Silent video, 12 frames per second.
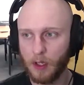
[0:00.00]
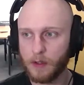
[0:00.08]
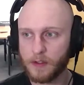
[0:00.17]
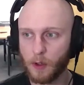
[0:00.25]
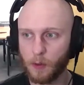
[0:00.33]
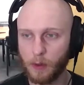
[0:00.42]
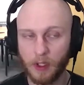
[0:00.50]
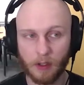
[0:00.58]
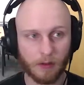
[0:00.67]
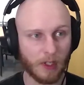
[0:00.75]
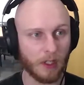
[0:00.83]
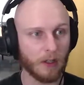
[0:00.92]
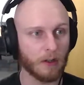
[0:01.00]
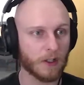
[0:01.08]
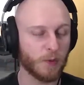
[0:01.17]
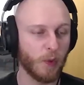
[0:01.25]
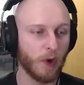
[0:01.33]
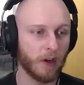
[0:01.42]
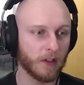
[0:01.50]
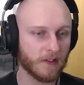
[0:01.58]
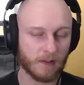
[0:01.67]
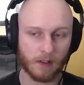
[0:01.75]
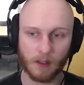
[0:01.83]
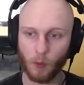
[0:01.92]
So in your experience,